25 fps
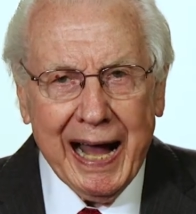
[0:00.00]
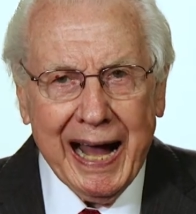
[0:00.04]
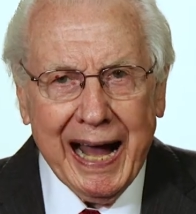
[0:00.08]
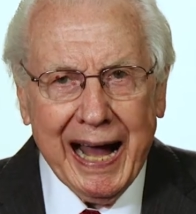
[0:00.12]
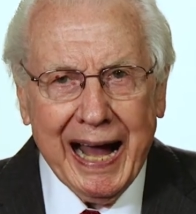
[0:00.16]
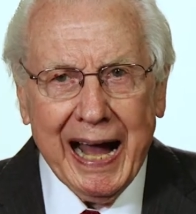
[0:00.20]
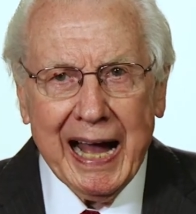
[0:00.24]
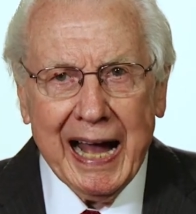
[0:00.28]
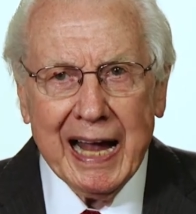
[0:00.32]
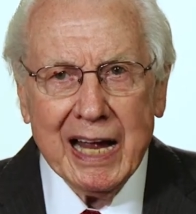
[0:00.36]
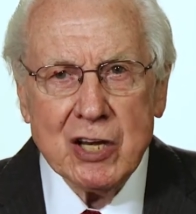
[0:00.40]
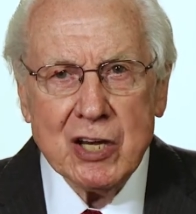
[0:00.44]

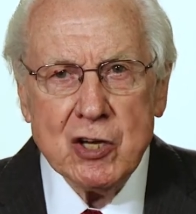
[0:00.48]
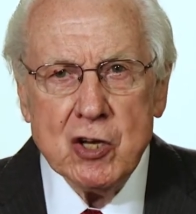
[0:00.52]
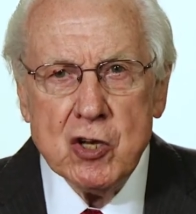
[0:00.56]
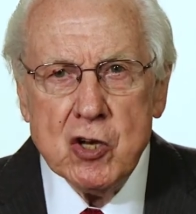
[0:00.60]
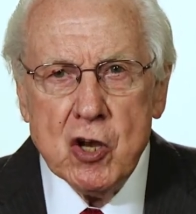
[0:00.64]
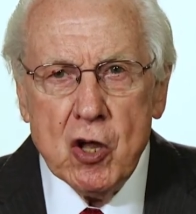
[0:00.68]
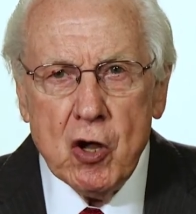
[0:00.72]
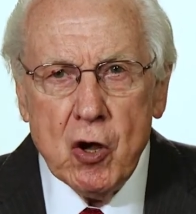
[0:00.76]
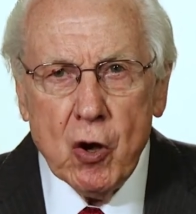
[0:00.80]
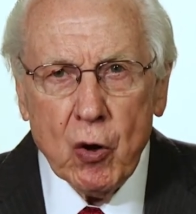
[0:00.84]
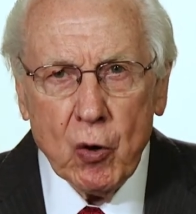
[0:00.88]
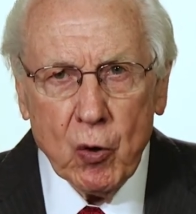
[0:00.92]
I
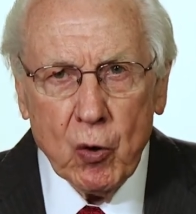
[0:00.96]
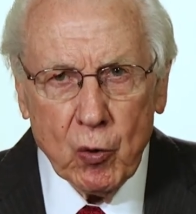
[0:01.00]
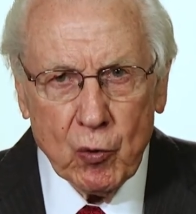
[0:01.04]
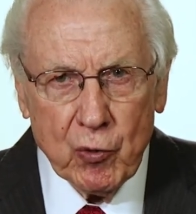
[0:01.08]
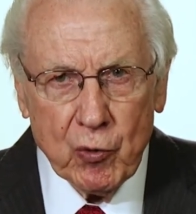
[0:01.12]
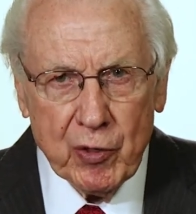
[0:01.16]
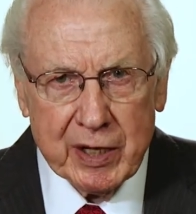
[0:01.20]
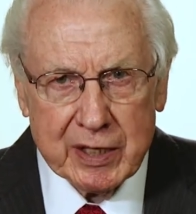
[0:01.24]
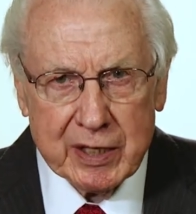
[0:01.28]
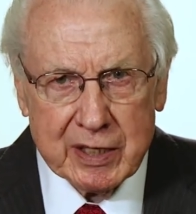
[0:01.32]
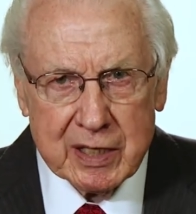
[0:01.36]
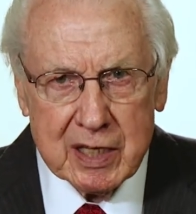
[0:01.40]
know
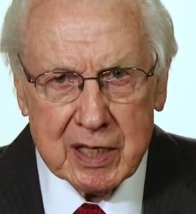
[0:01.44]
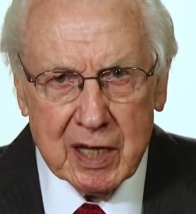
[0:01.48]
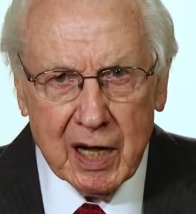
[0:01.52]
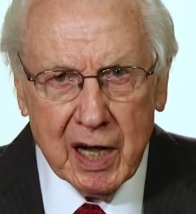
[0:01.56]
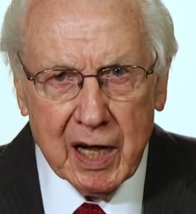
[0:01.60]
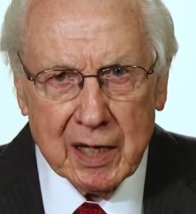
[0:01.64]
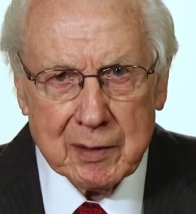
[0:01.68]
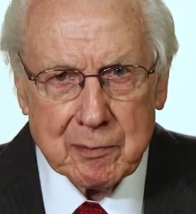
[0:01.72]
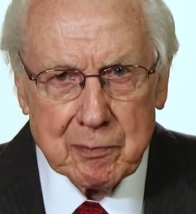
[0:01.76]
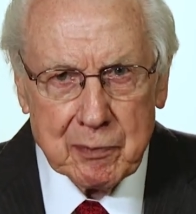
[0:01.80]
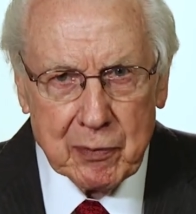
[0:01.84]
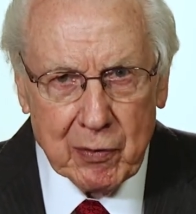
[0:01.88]
that
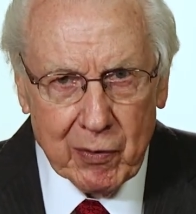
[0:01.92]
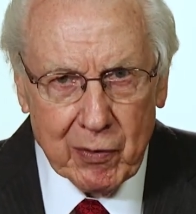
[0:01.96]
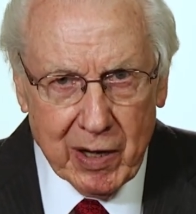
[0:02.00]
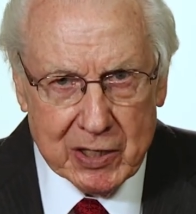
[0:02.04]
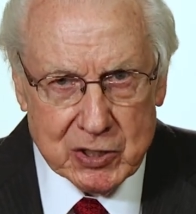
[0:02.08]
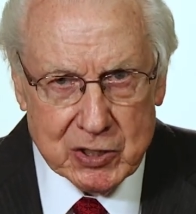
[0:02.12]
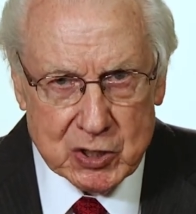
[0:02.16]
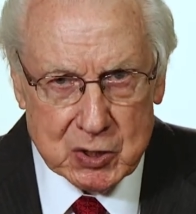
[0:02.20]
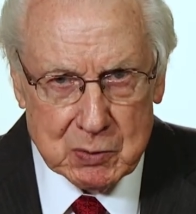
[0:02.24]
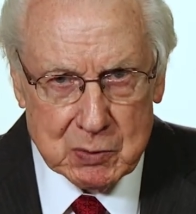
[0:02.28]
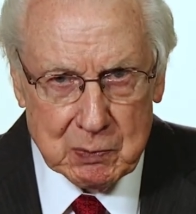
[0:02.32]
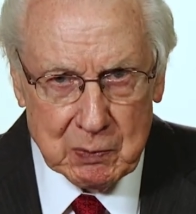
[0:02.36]
God
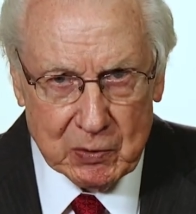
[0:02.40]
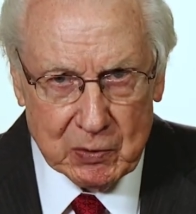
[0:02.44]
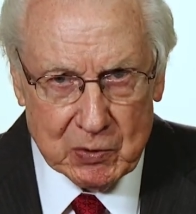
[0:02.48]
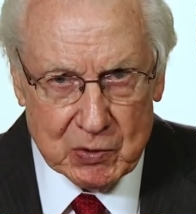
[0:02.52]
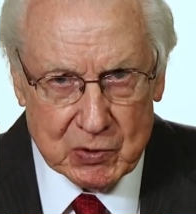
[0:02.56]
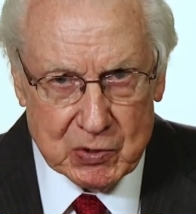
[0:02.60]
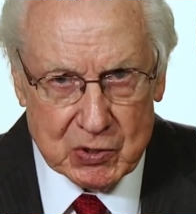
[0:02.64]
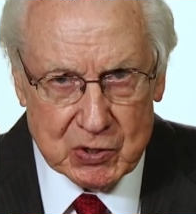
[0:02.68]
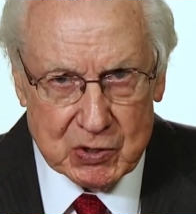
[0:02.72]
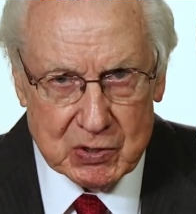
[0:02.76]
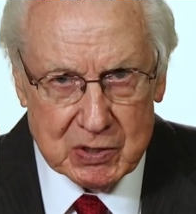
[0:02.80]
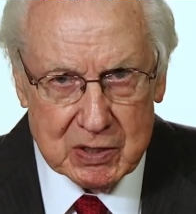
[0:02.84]

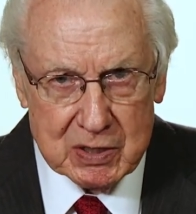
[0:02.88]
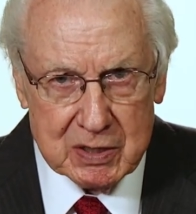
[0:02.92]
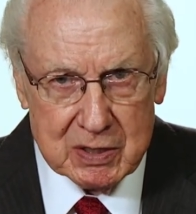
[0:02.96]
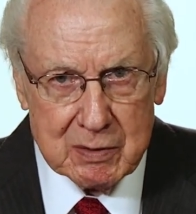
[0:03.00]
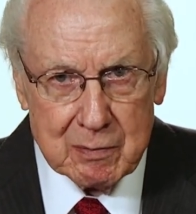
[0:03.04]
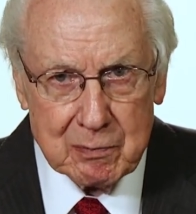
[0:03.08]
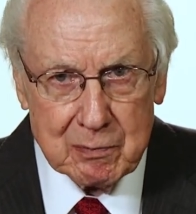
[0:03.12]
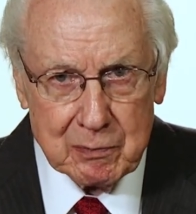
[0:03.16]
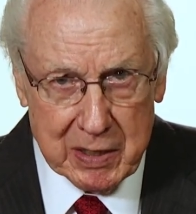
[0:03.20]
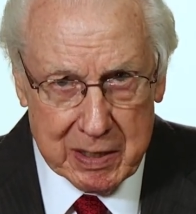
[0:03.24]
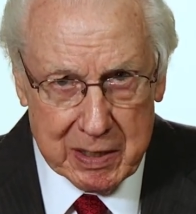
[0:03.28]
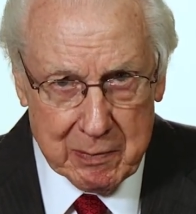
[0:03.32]
prospers
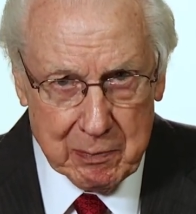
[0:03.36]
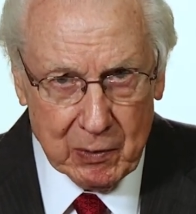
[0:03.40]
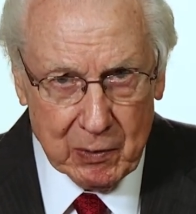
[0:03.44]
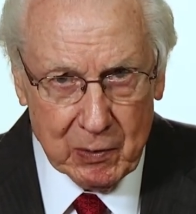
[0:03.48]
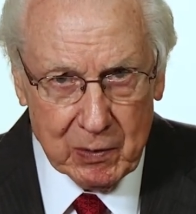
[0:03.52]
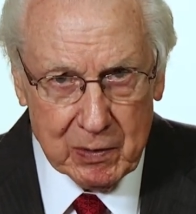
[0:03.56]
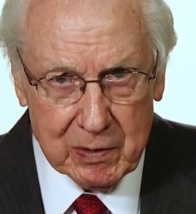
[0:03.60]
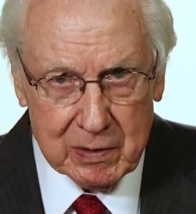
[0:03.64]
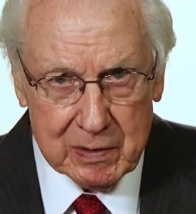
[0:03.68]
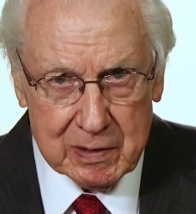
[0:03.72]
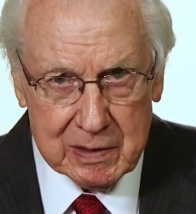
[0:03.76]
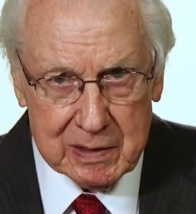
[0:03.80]
people,
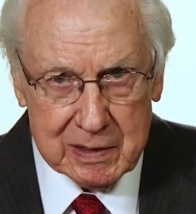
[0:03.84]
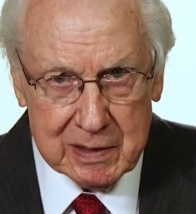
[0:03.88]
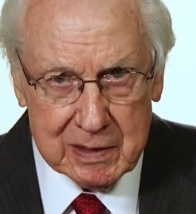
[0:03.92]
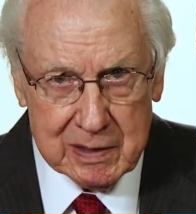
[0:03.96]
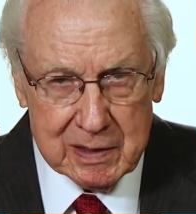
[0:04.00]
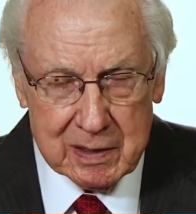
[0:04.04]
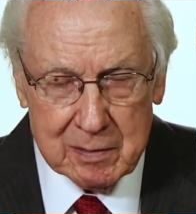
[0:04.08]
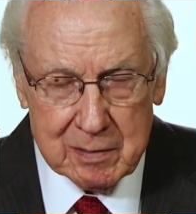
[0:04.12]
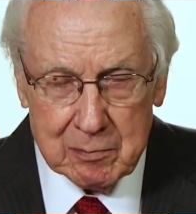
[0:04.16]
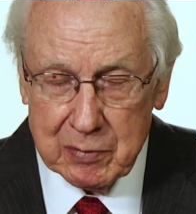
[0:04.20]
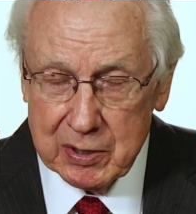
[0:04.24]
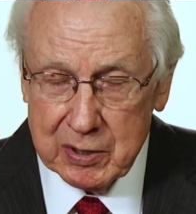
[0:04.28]

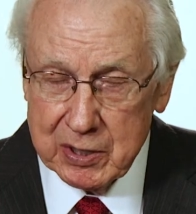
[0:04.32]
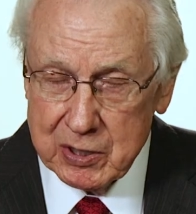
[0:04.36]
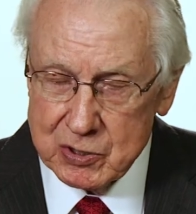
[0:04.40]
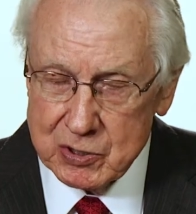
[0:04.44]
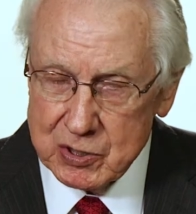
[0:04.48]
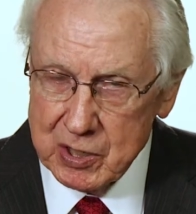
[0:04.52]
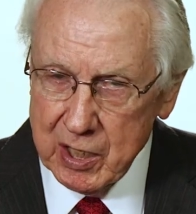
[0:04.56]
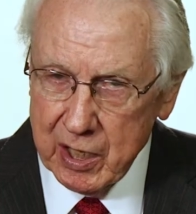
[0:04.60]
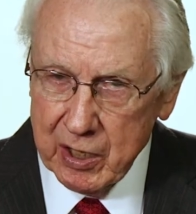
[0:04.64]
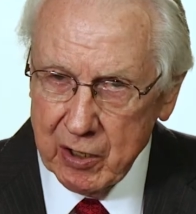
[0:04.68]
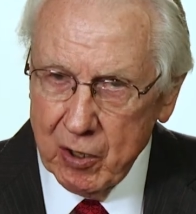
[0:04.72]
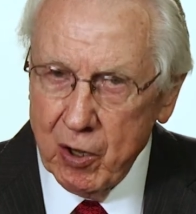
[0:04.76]
but it's
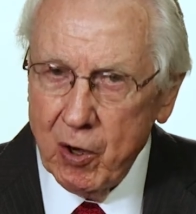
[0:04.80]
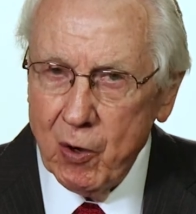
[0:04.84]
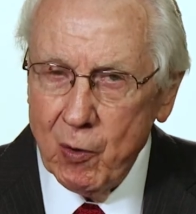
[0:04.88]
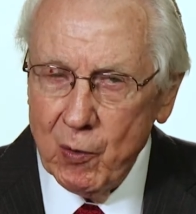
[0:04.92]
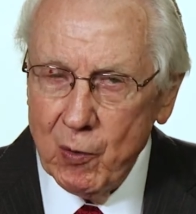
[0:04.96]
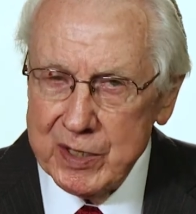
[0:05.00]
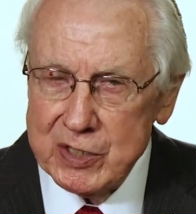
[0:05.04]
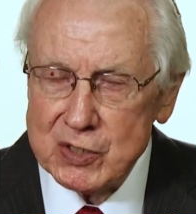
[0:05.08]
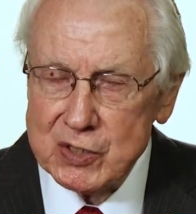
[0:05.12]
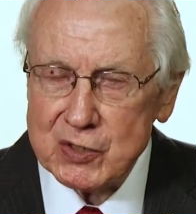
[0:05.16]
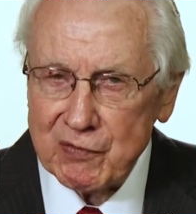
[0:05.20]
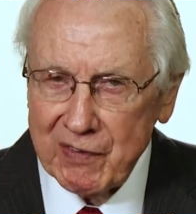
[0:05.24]
not
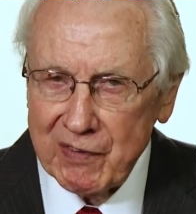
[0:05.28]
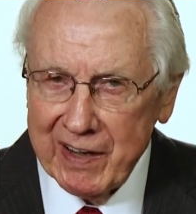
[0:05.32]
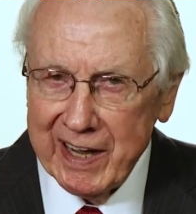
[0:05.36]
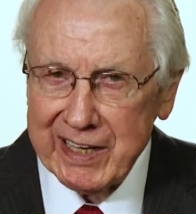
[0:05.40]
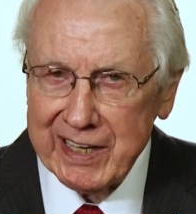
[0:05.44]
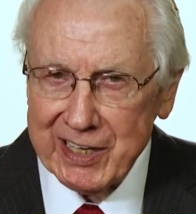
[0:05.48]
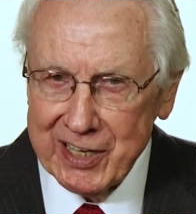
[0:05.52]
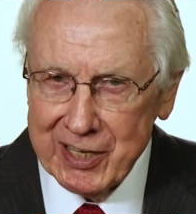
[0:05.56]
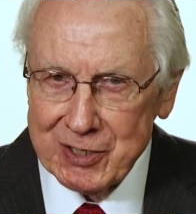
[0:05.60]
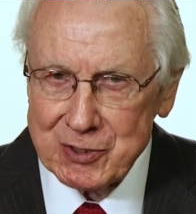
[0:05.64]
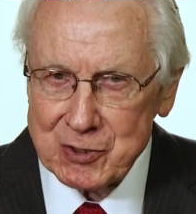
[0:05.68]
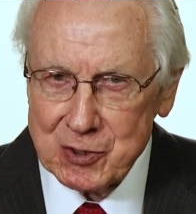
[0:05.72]
always
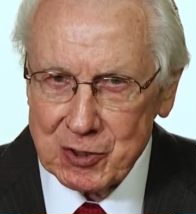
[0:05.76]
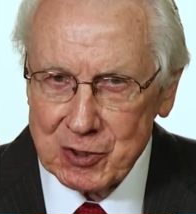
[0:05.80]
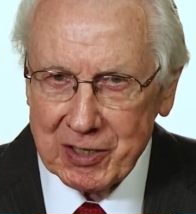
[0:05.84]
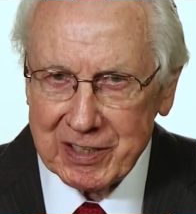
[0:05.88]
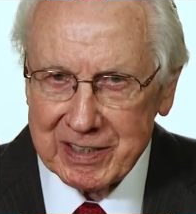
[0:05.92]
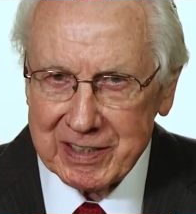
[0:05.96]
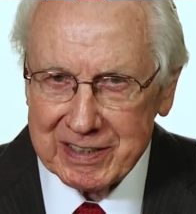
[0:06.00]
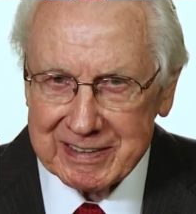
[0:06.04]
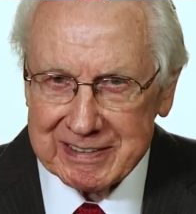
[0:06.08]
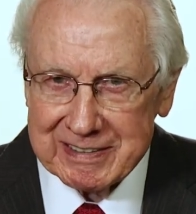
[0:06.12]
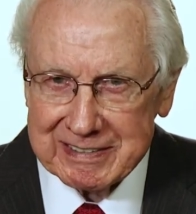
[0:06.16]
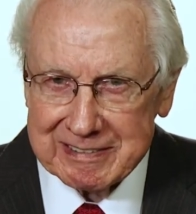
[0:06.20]

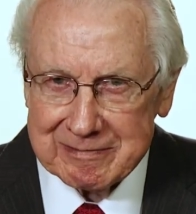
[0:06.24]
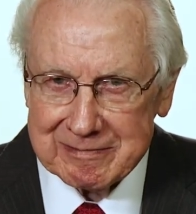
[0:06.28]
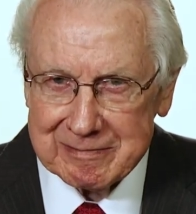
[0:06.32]
financially.